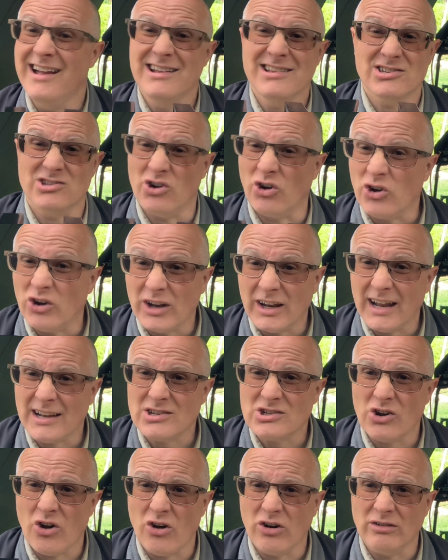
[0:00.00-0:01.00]
It's not going to
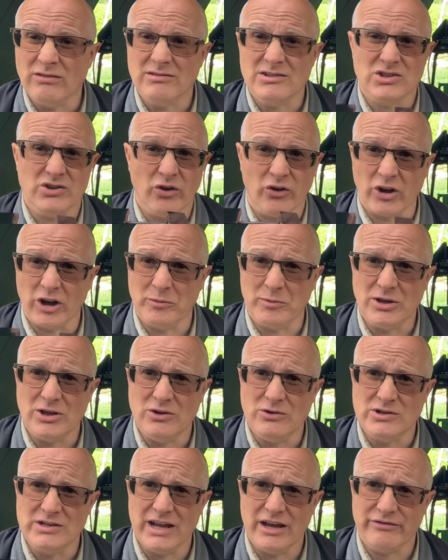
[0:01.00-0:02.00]
last long, it's not going to be
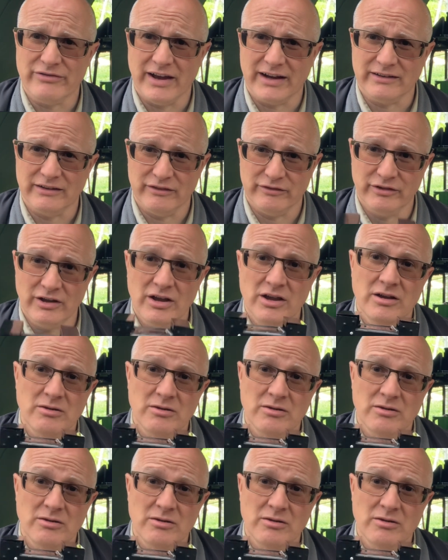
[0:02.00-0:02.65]
hugely effective,